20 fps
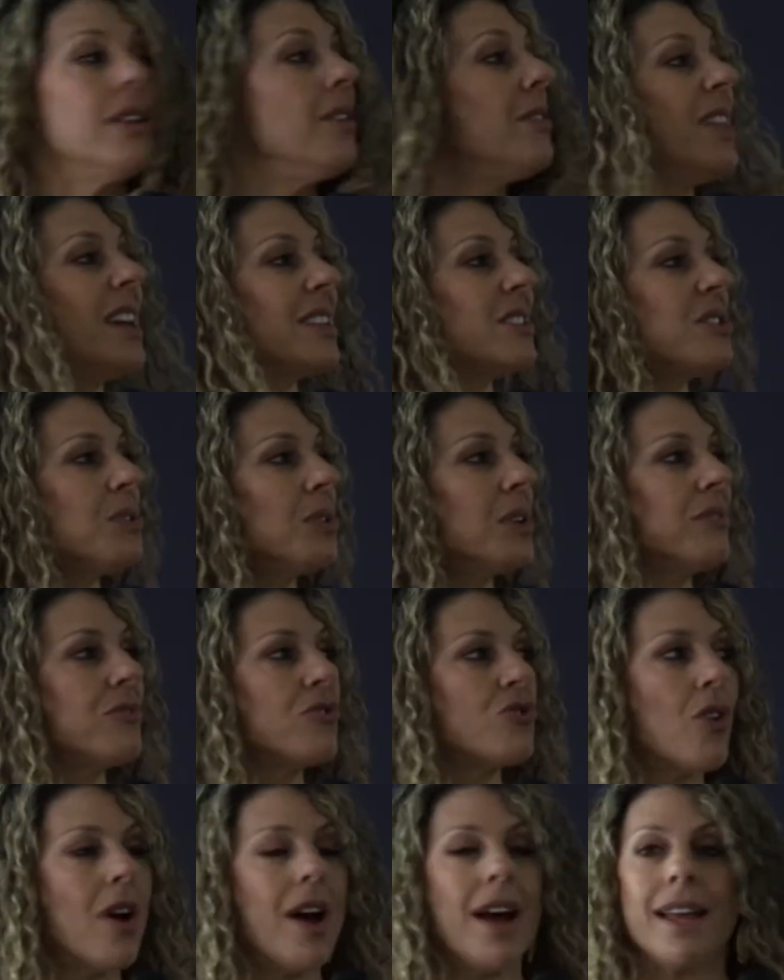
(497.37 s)
That sort of
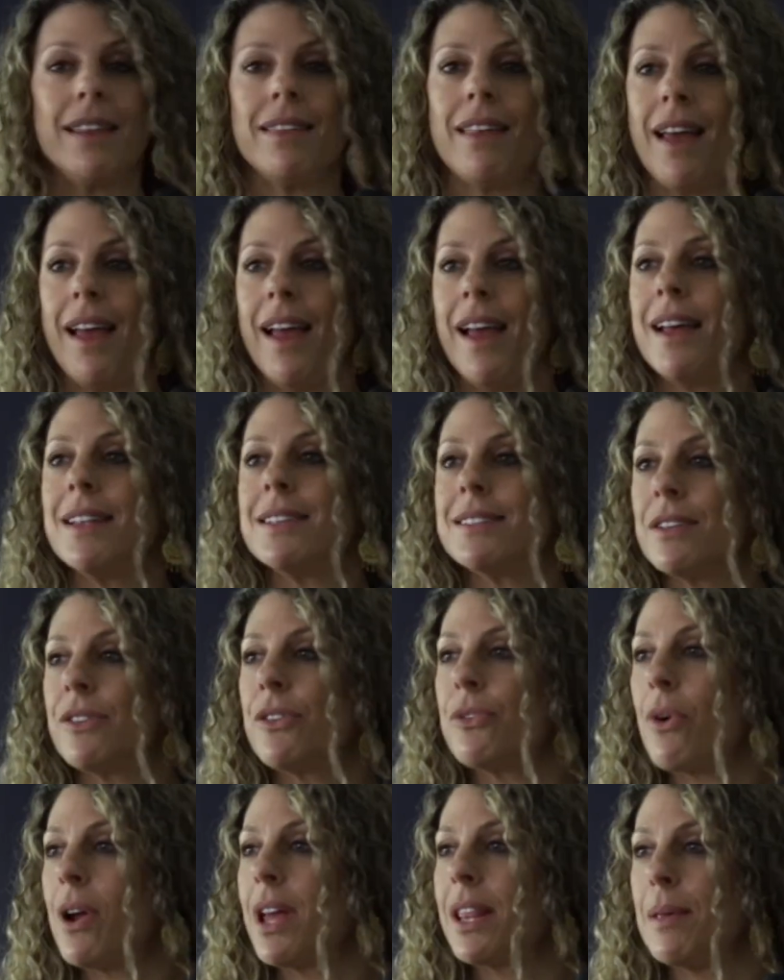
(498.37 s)
drying the hands and
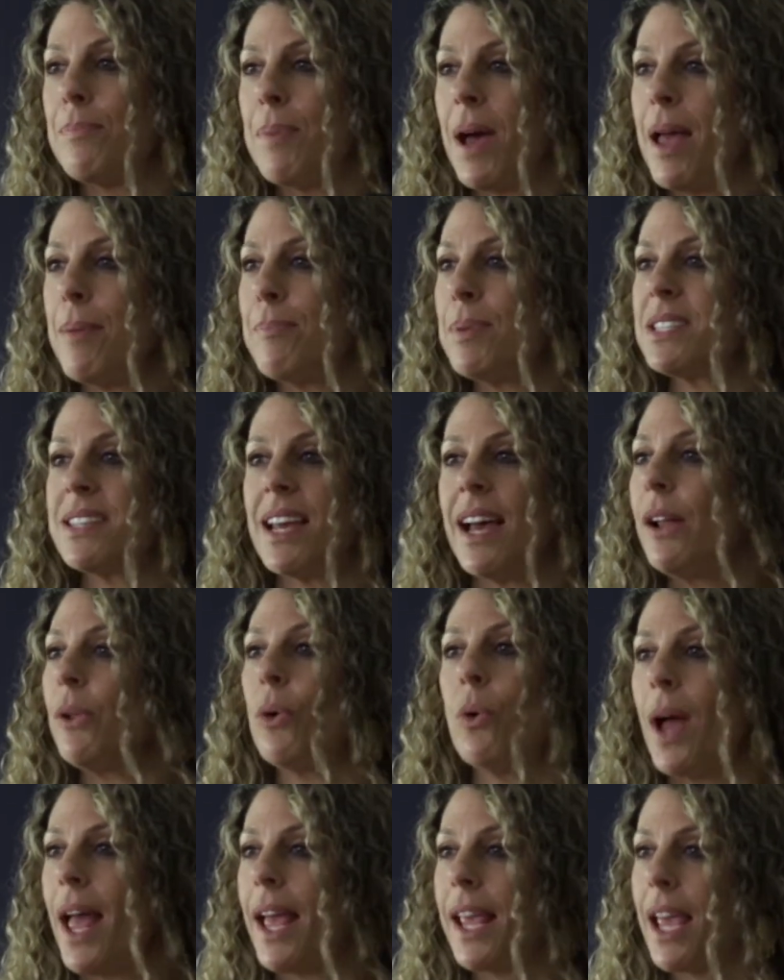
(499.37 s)
throwing the paper towel
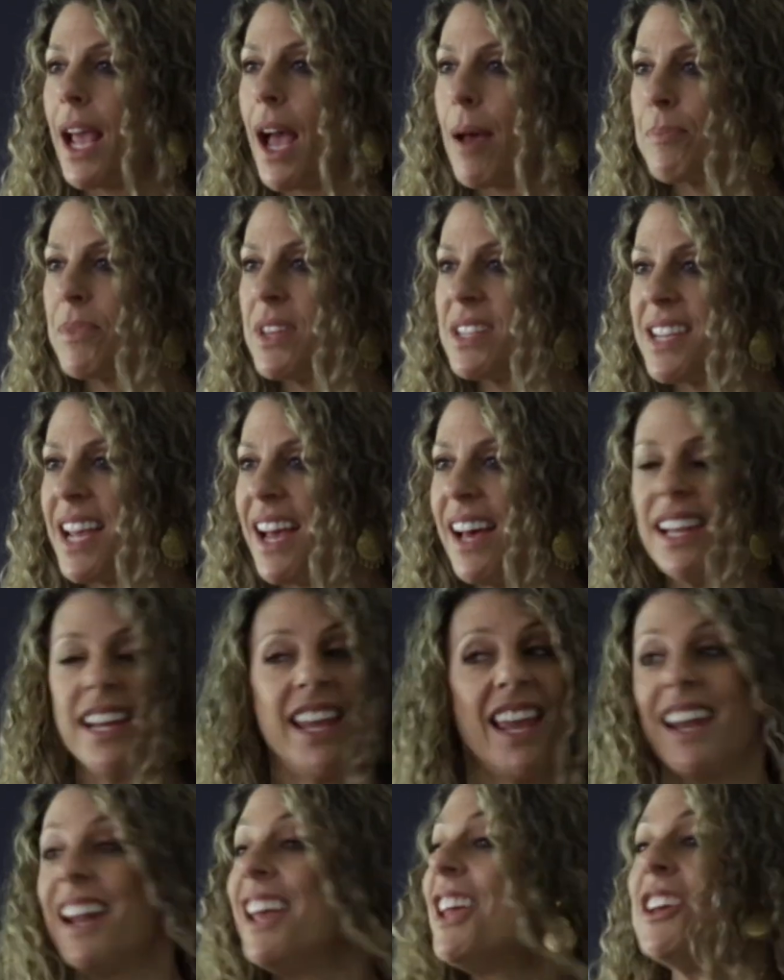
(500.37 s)
or hanging up the towel
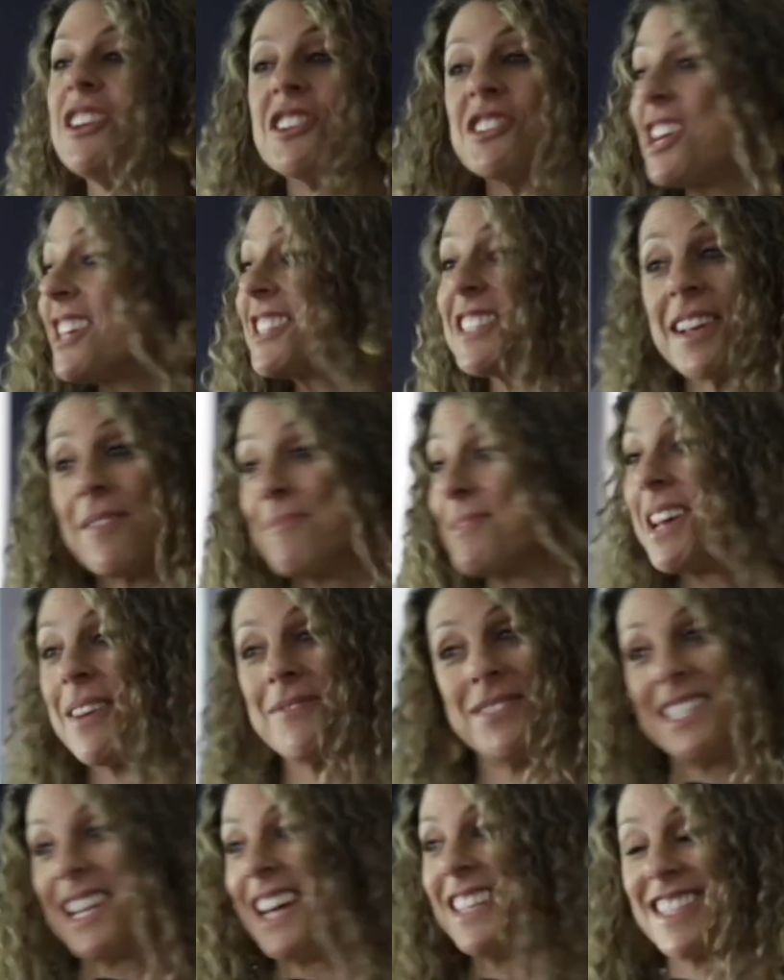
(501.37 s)
again just
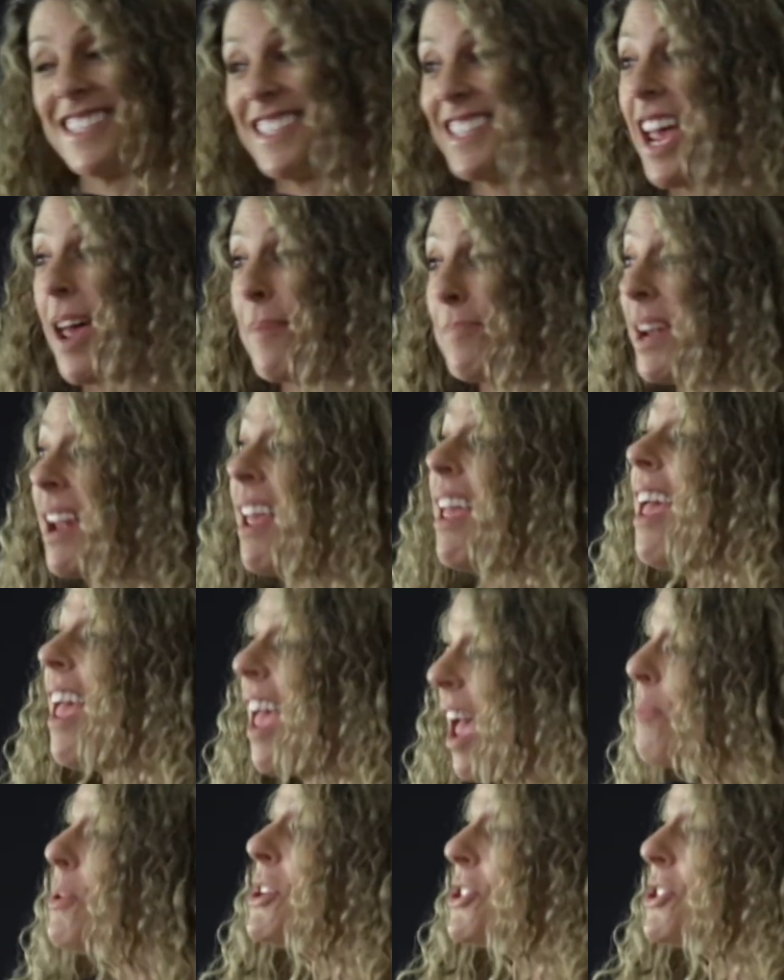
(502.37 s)
sometimes doesn't happen. And we